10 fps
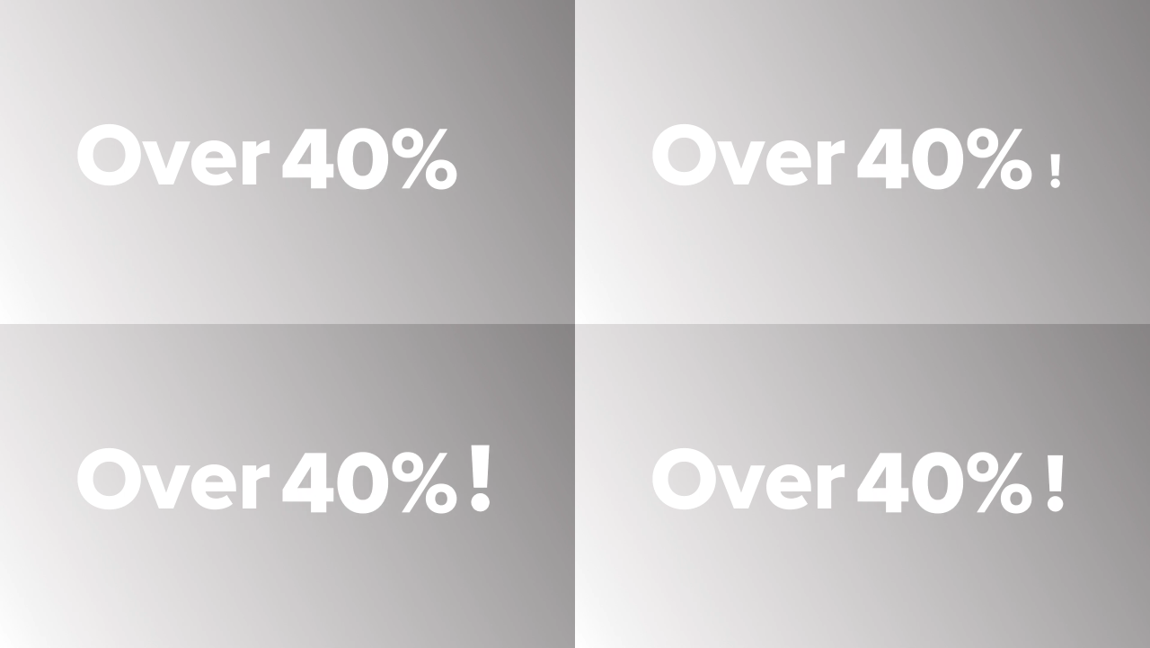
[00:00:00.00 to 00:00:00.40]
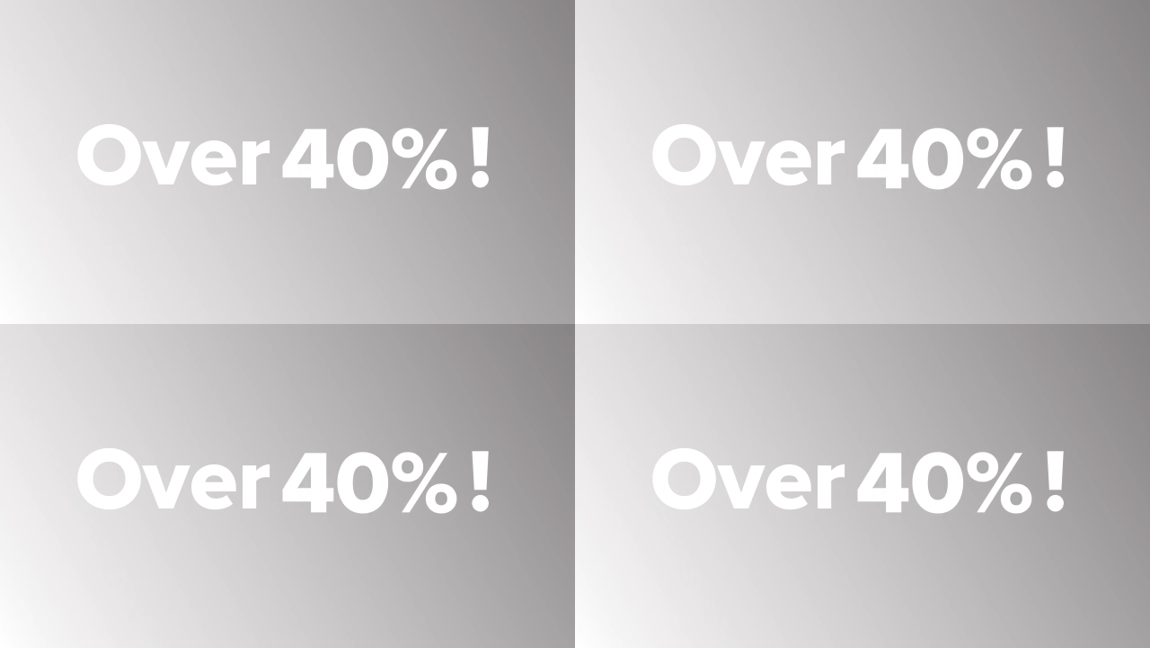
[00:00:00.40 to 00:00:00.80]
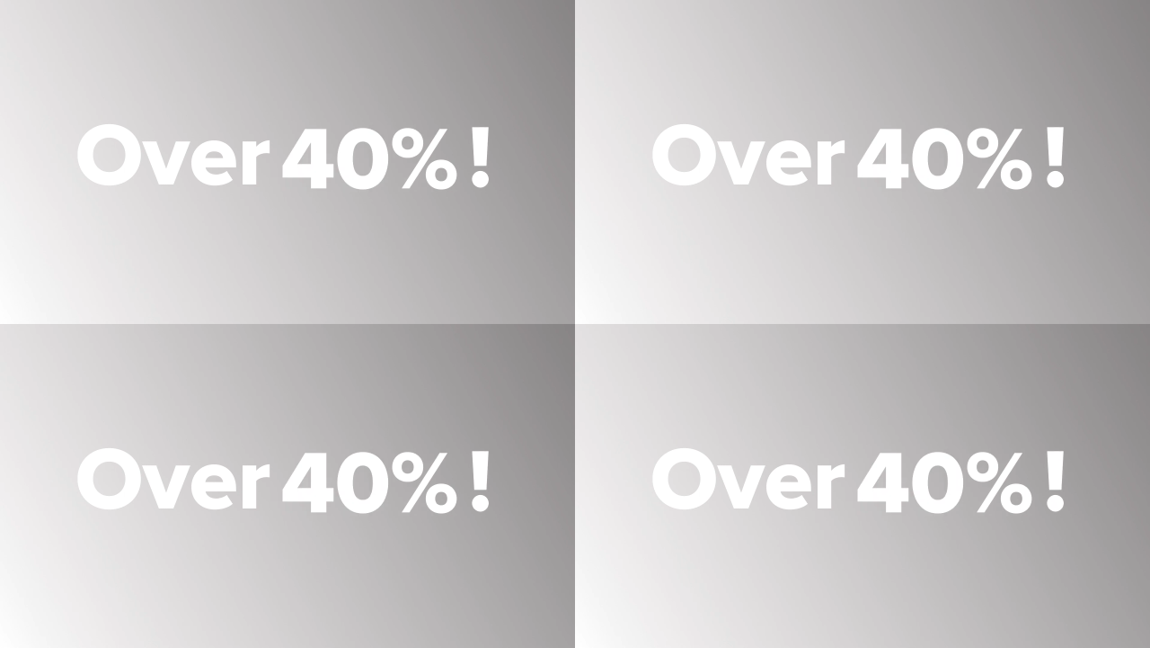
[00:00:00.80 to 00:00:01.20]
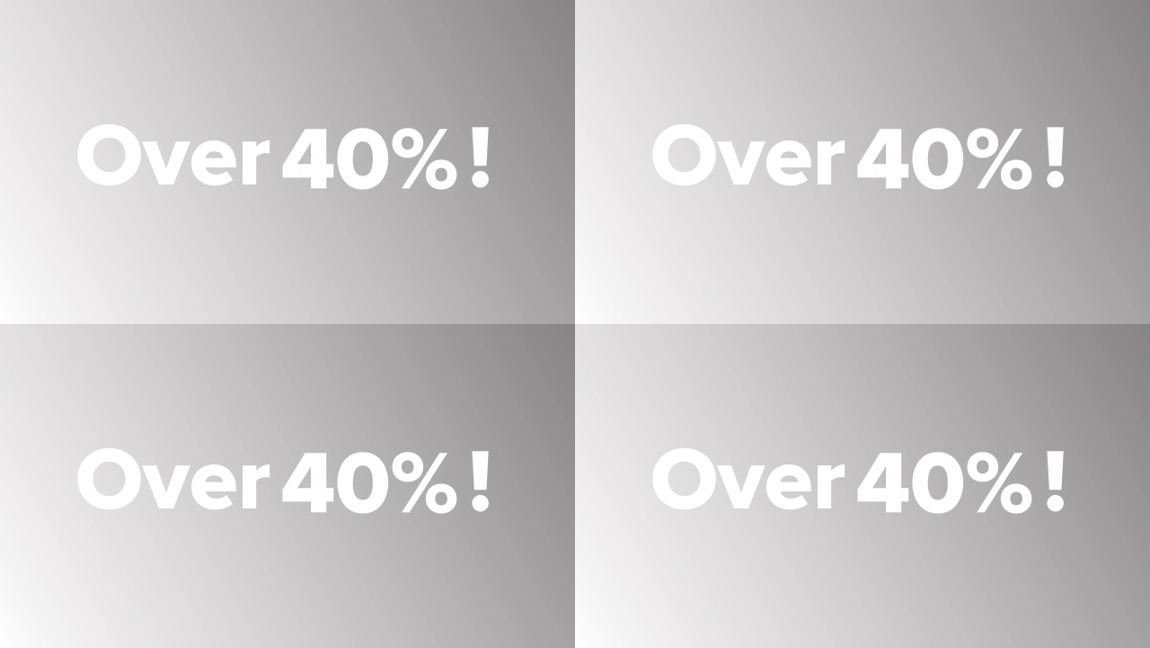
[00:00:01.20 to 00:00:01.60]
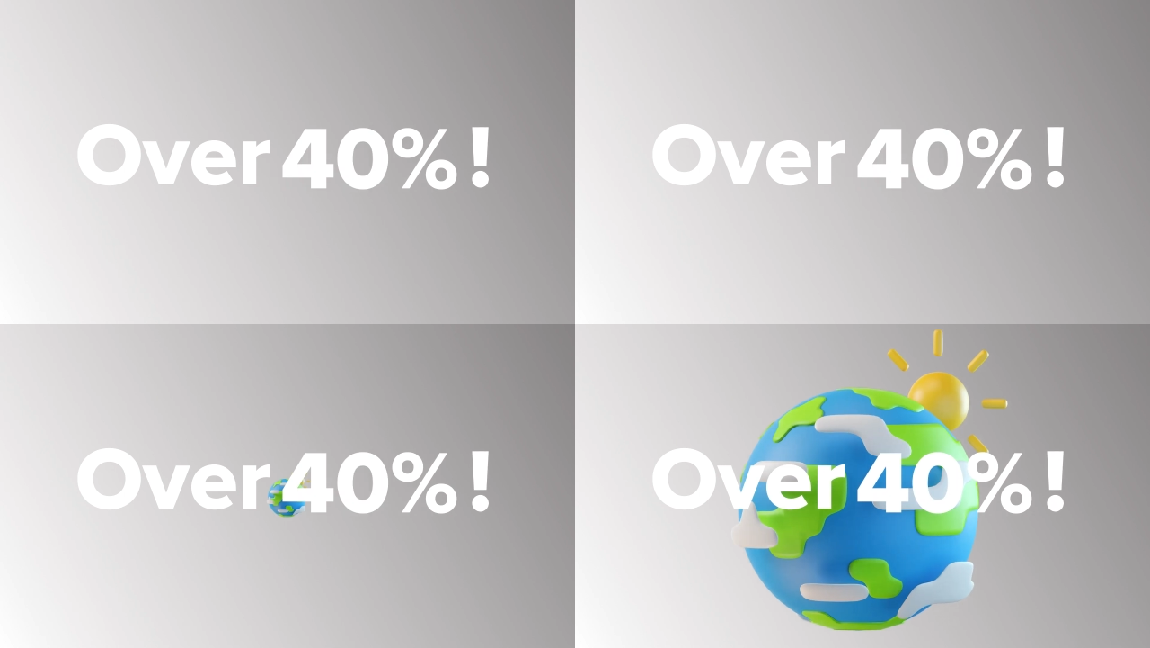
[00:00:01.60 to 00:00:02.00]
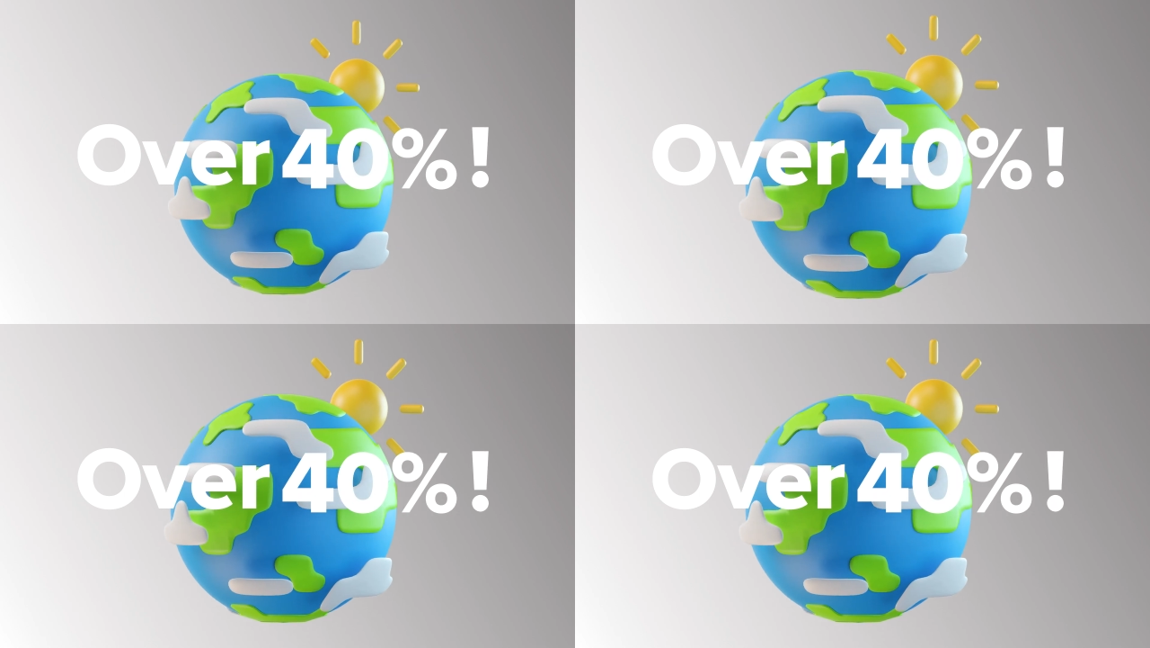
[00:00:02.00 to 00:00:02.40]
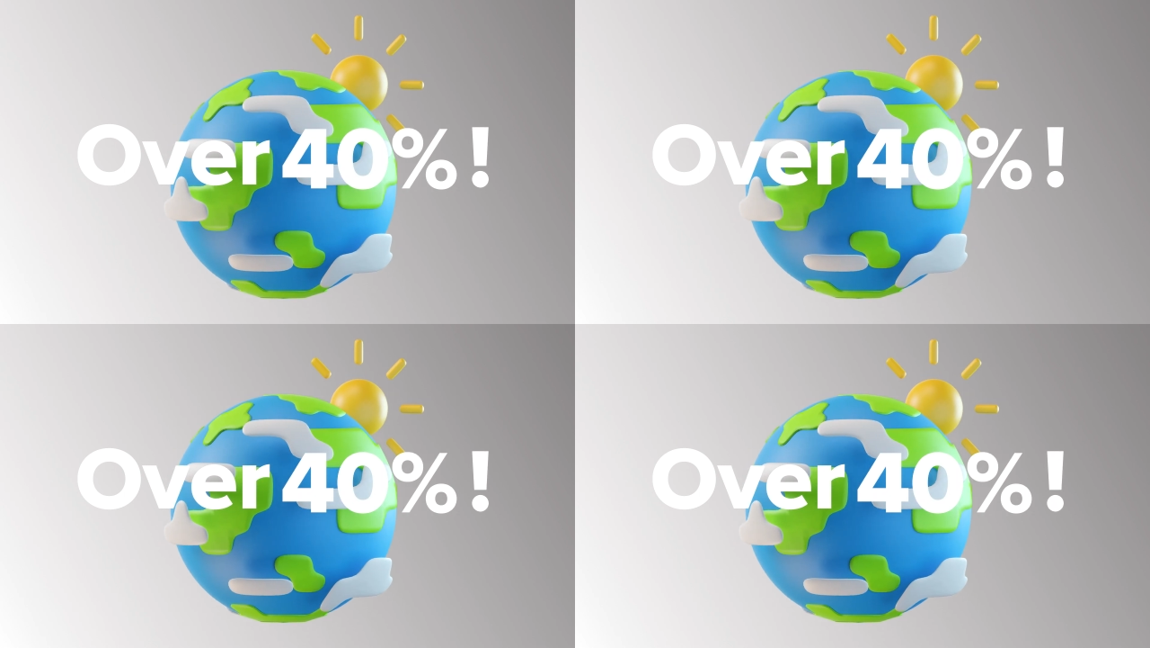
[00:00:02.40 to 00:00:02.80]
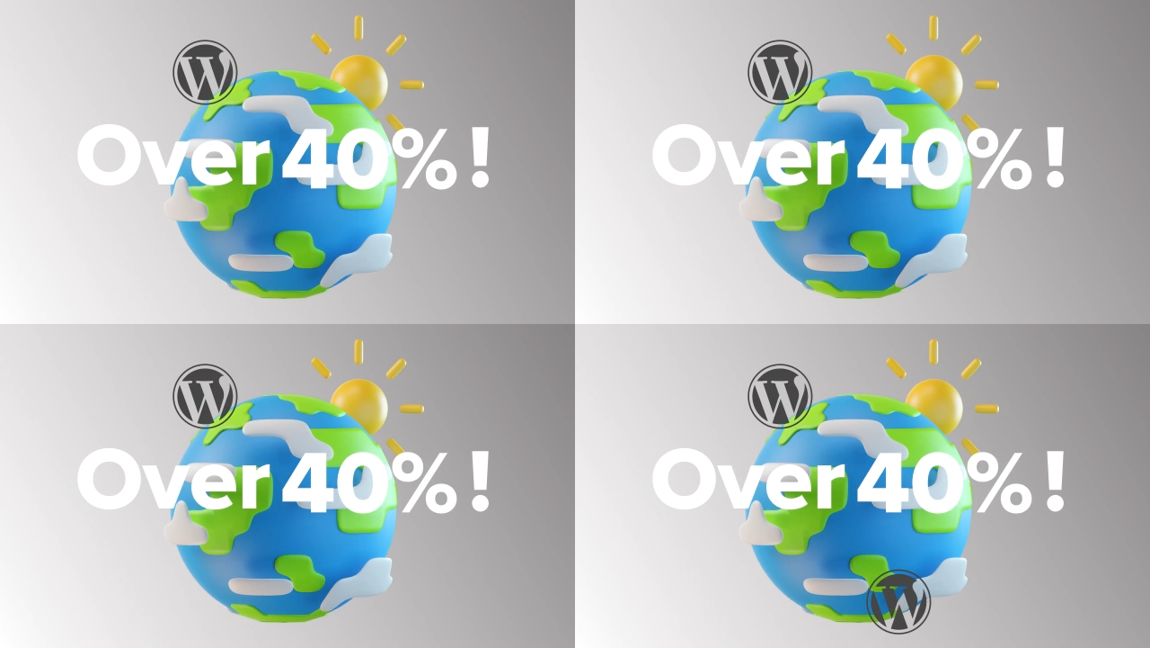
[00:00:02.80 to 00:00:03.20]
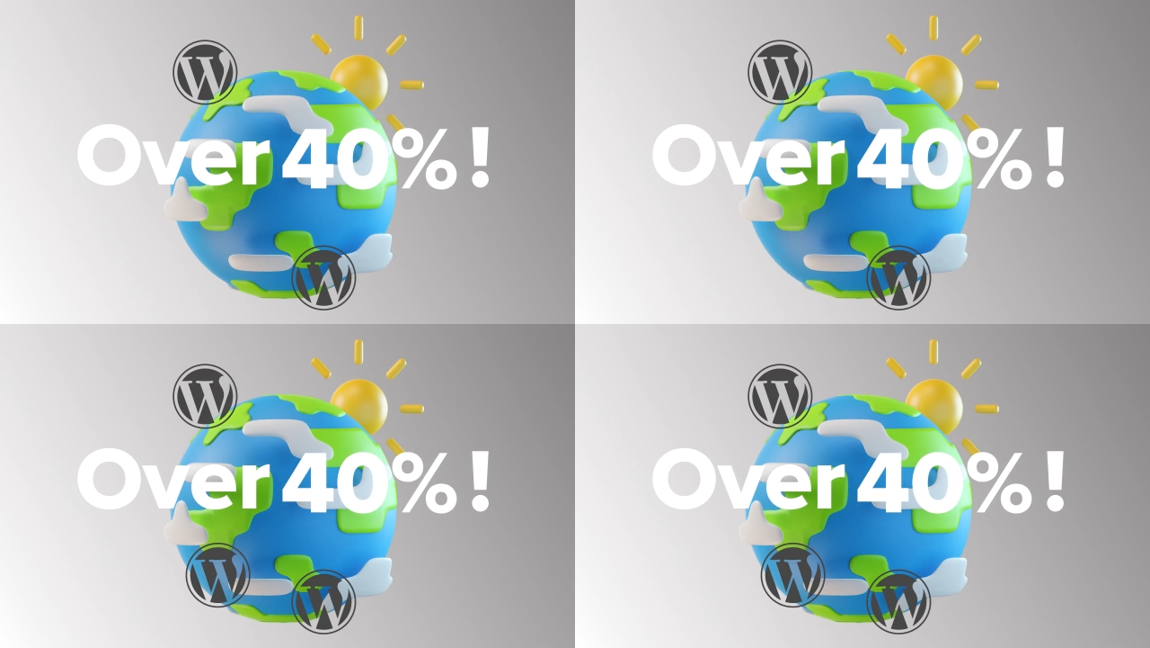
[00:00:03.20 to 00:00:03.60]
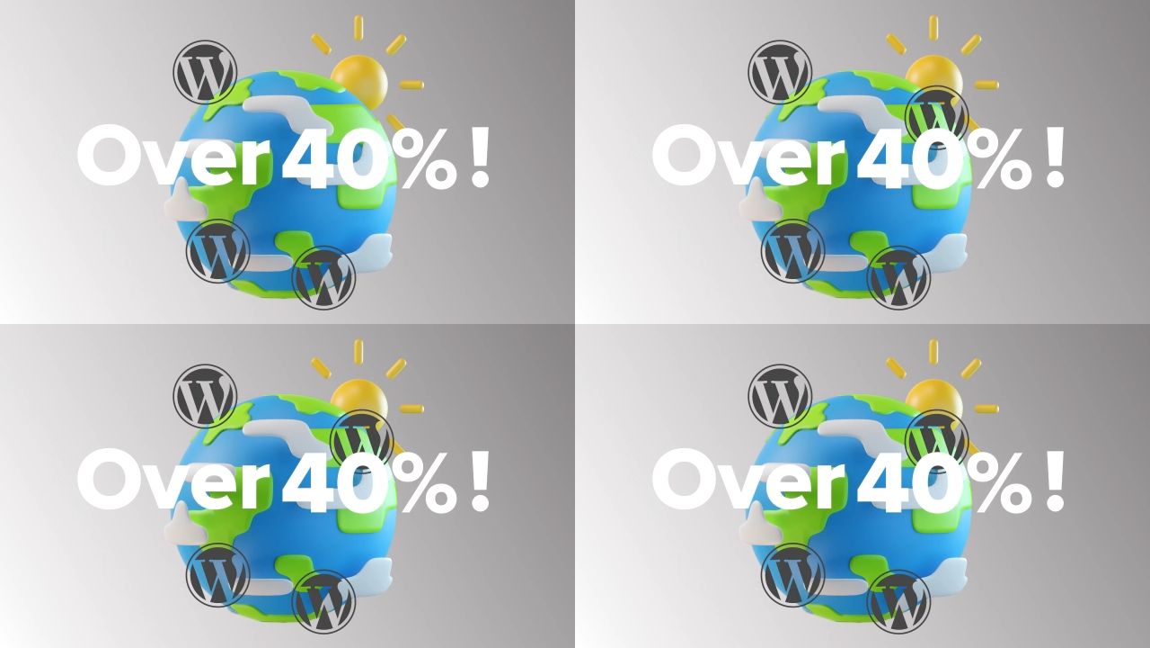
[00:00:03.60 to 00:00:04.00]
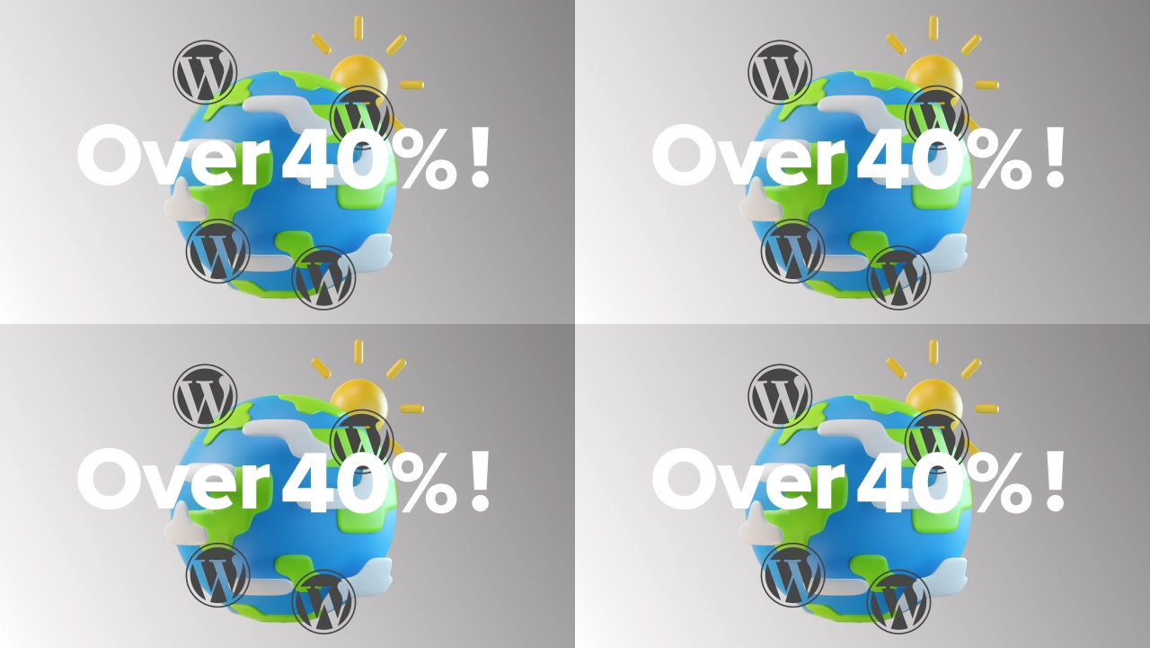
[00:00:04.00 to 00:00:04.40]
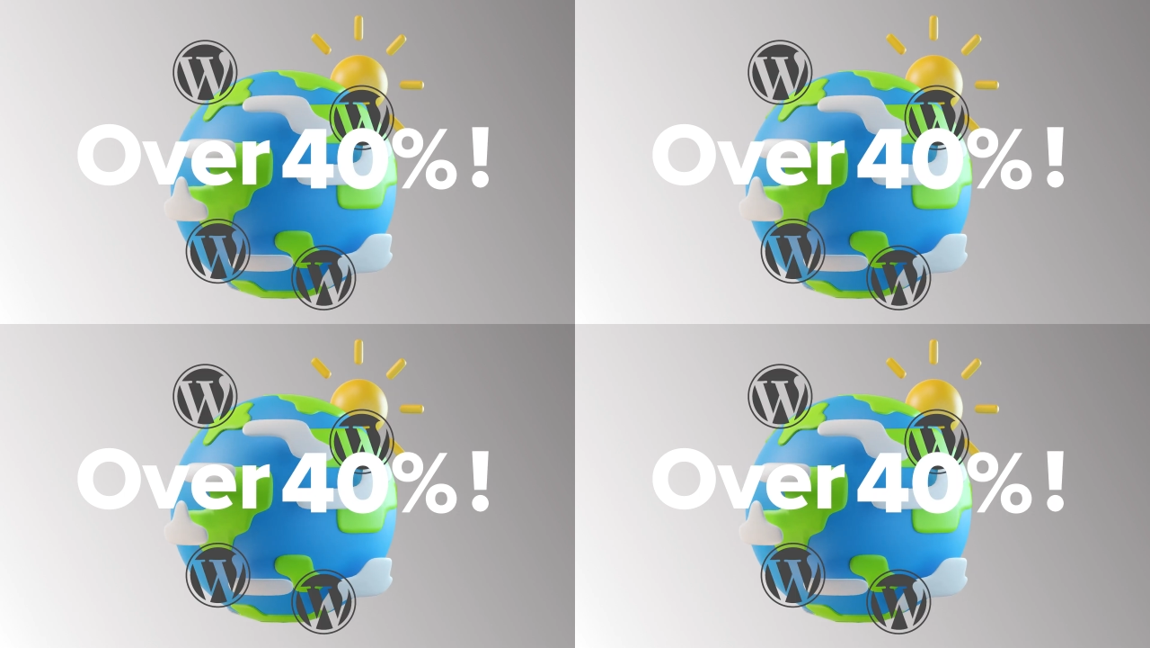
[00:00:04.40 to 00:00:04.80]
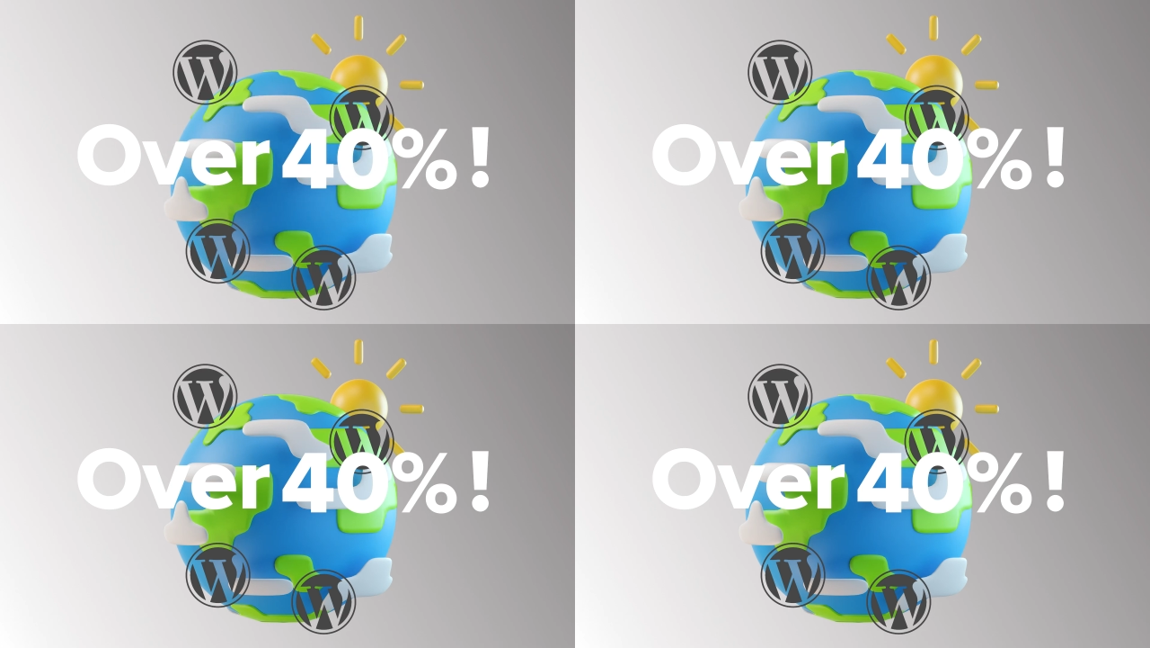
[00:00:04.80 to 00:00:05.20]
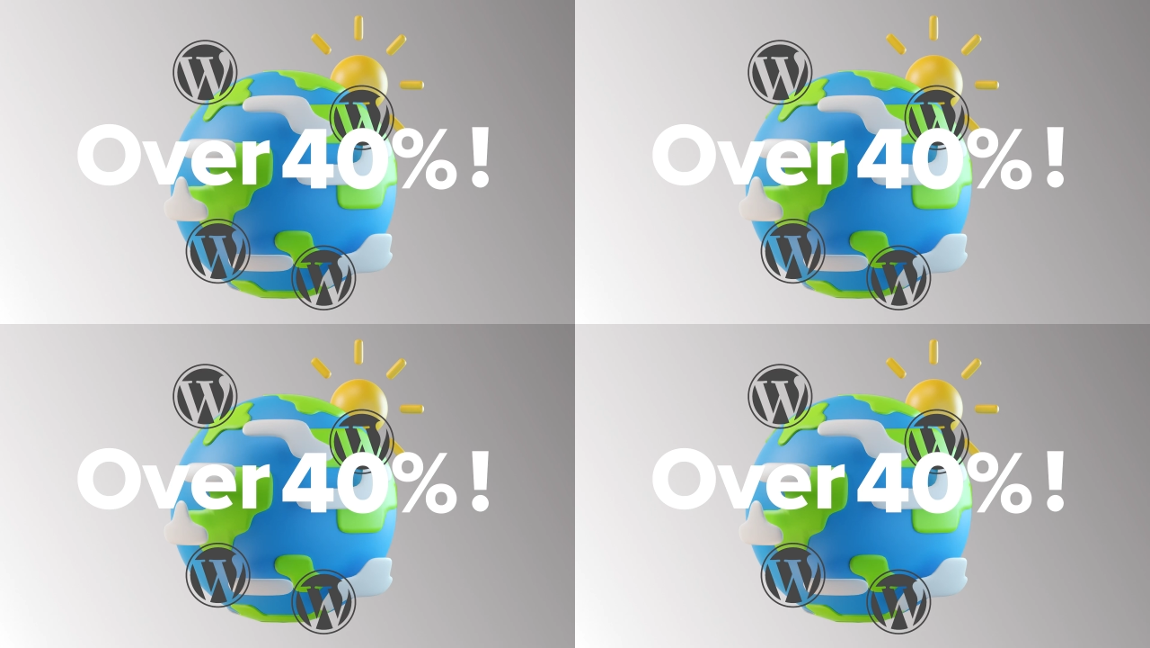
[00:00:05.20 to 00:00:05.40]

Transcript: Nobody's mouth can be seen.